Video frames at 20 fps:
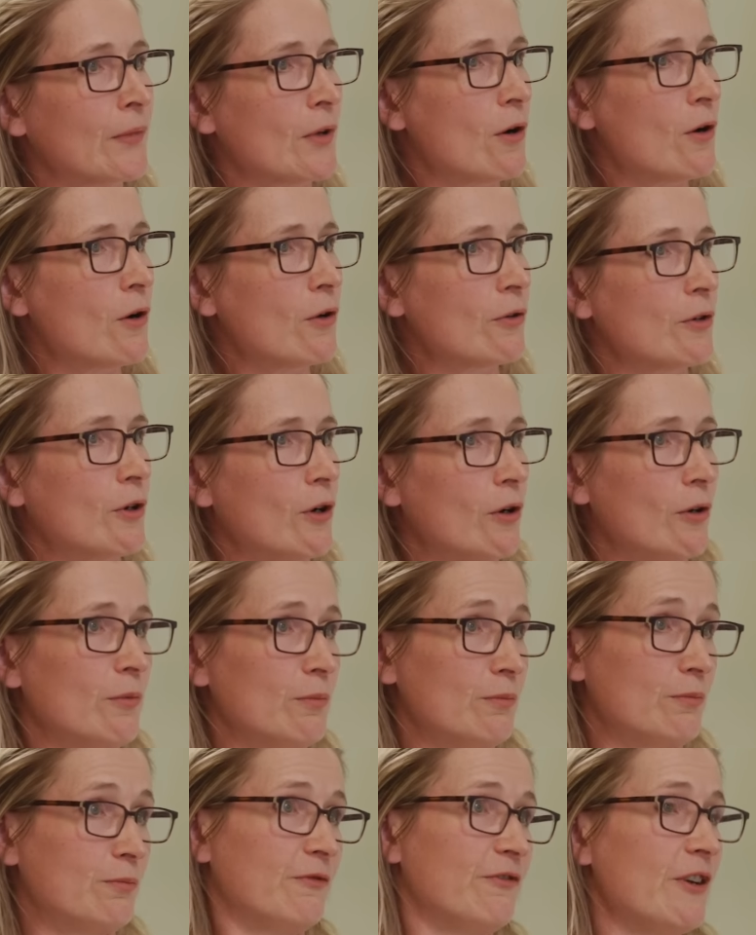on,
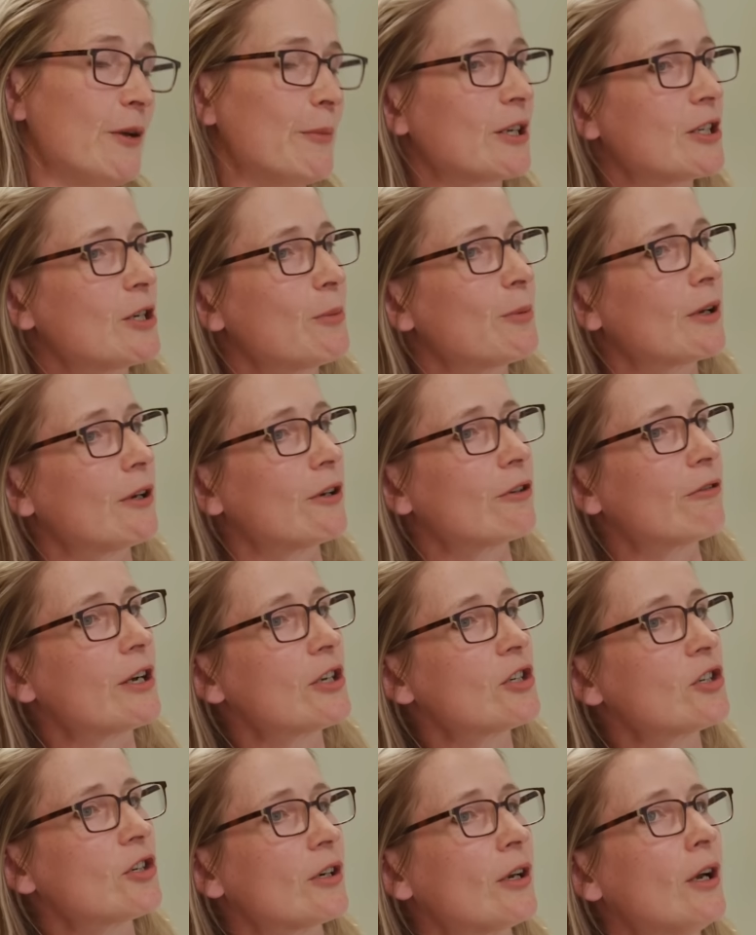on female typical
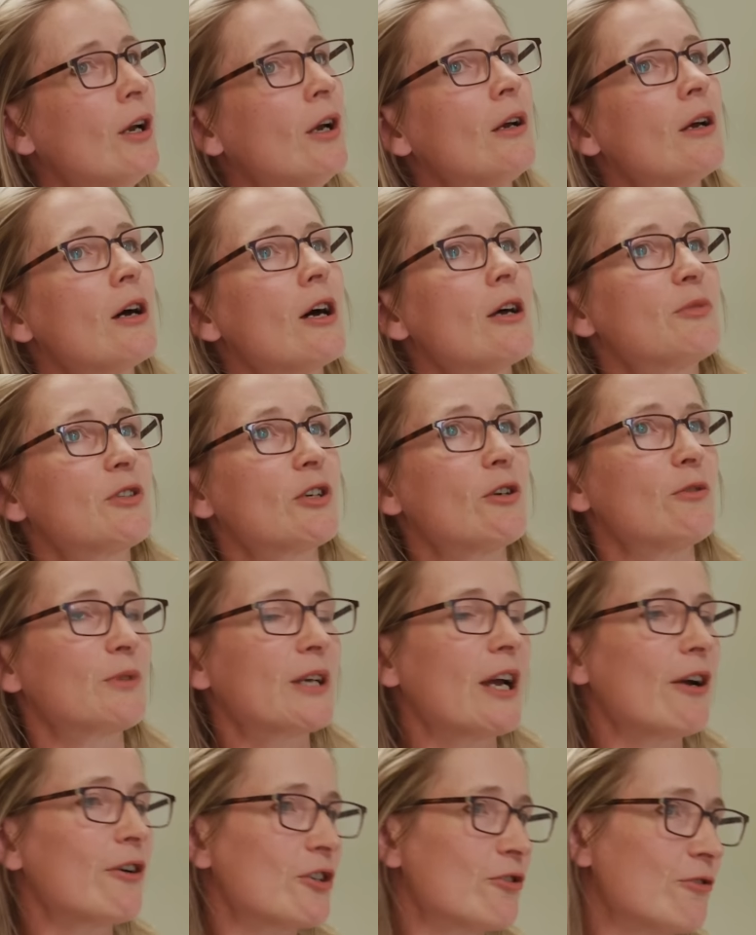aggression. Uh, so
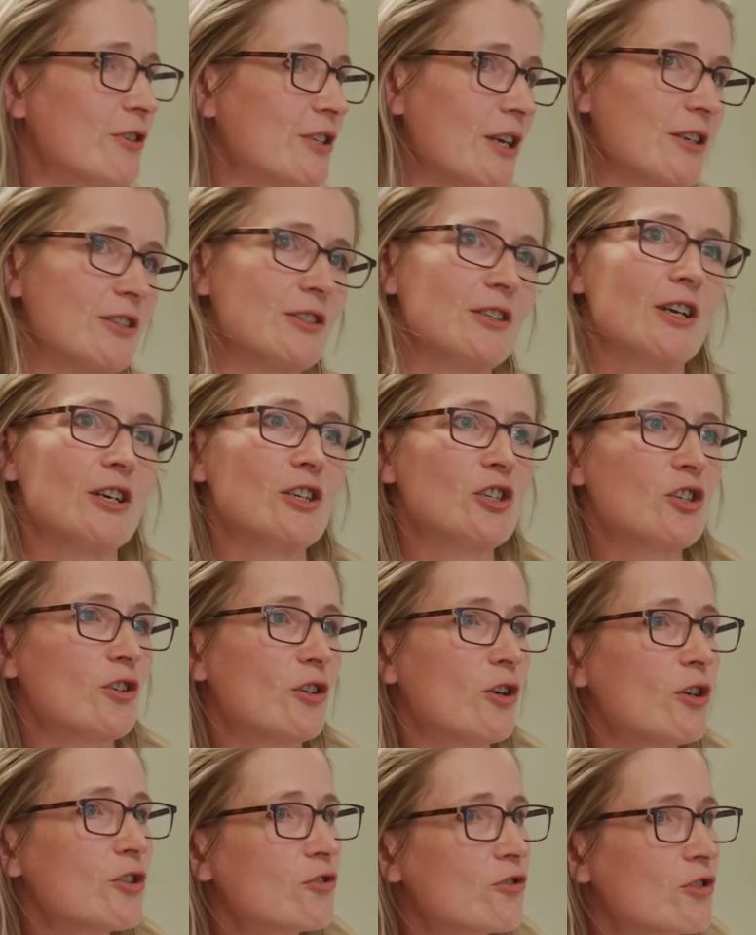character
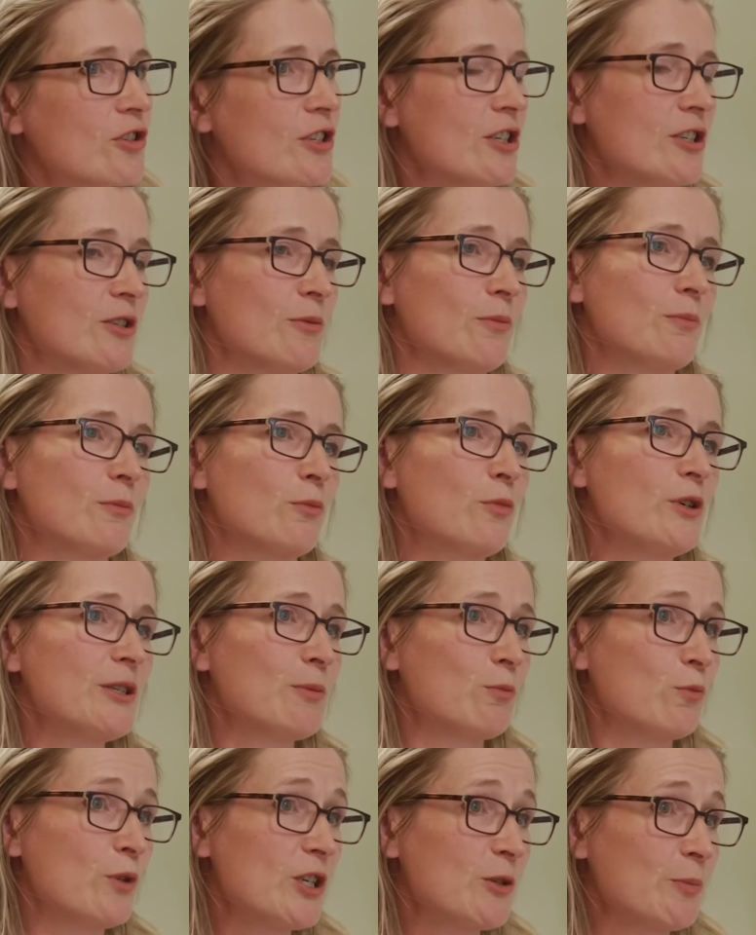assassination, ostracism,
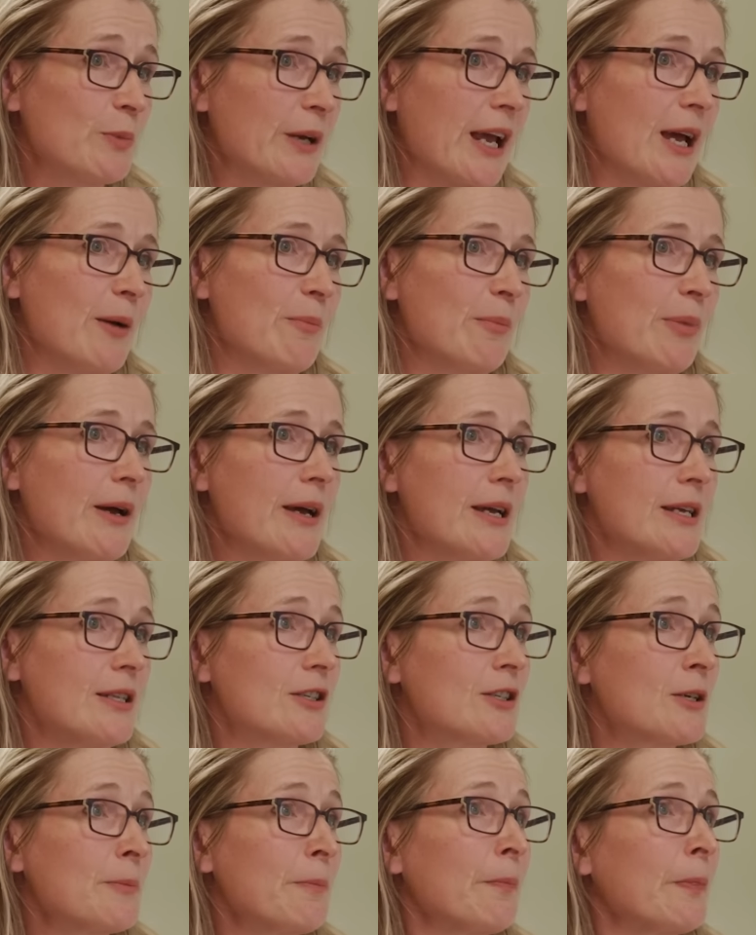whis- whisper
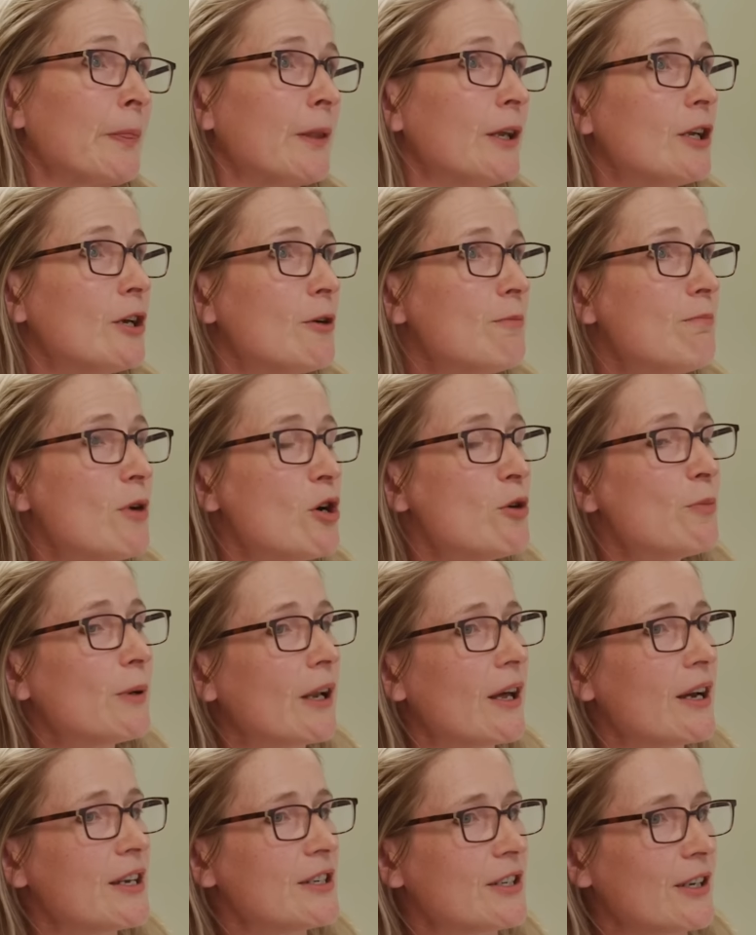campaigns, you know,
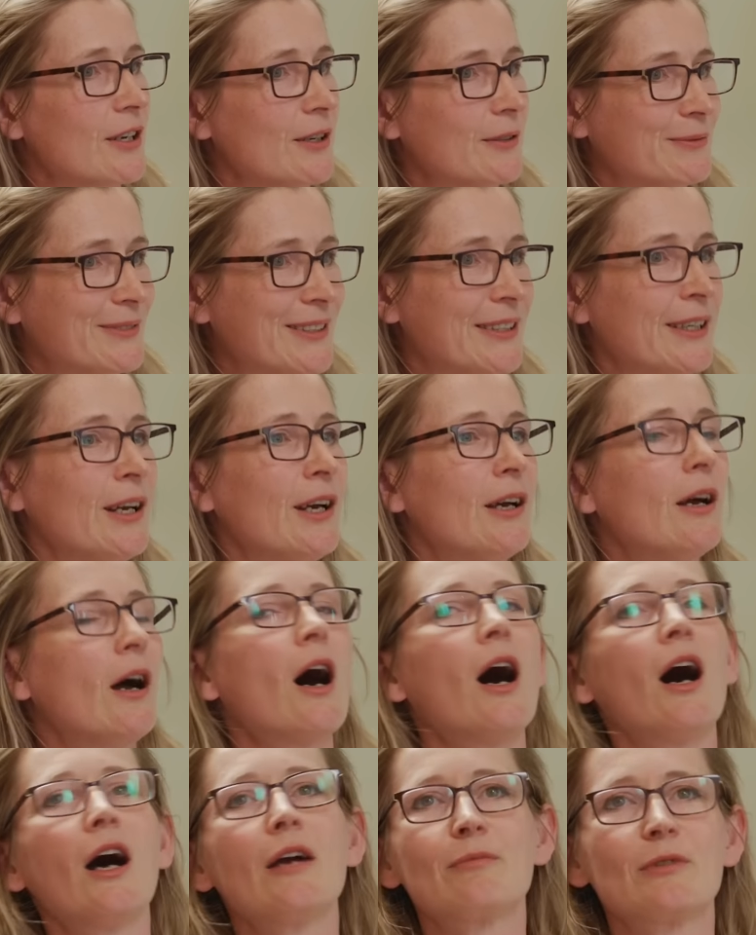mobilizing. Nagging,
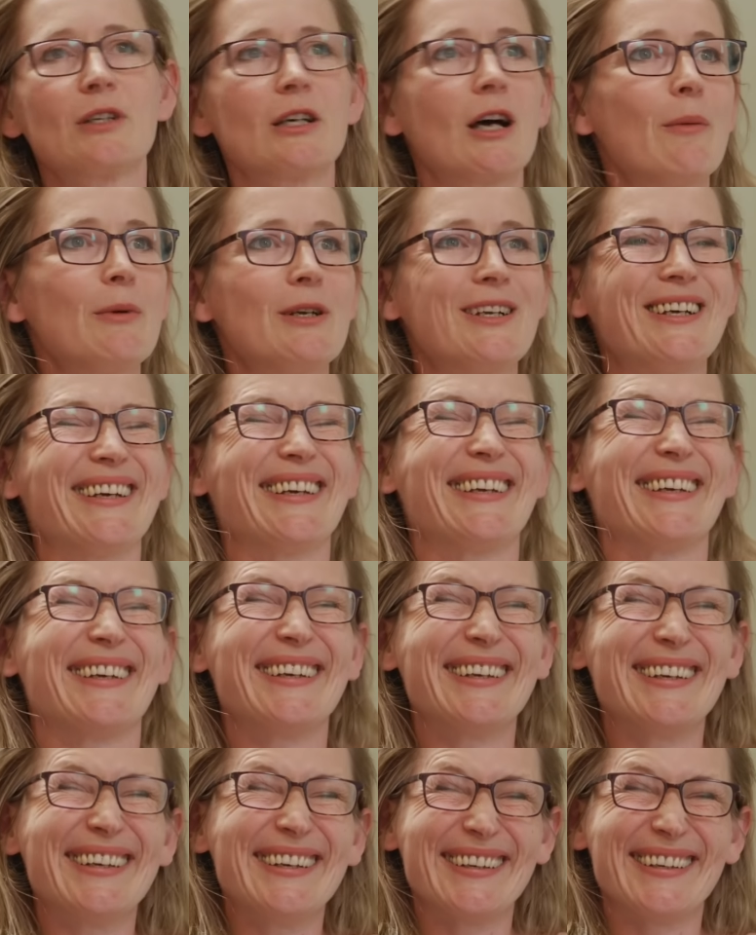nagging.
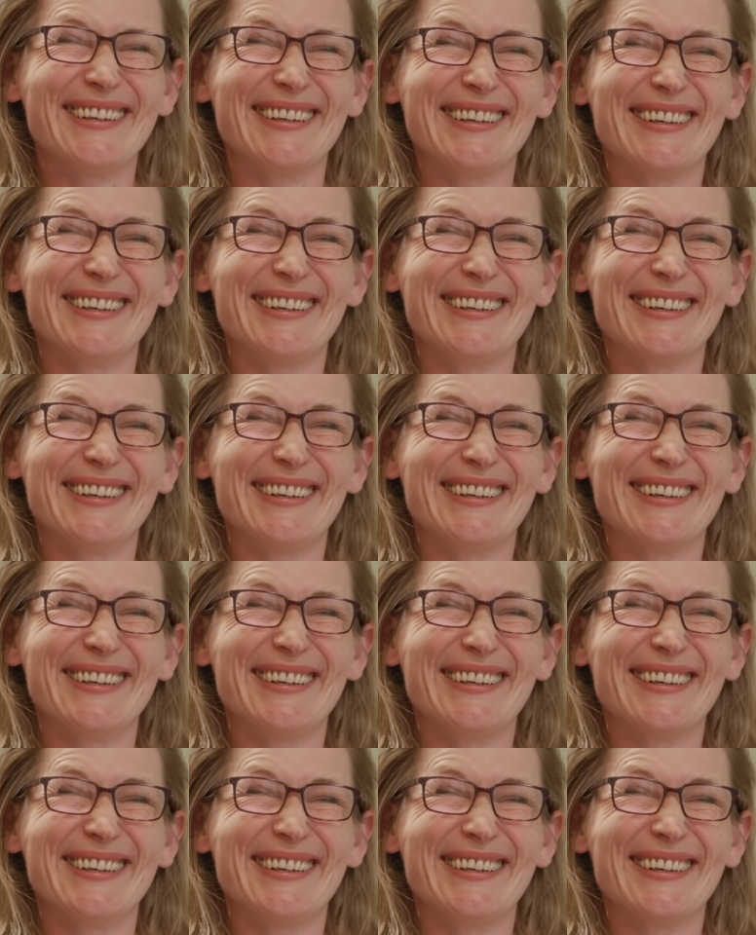I, I mean,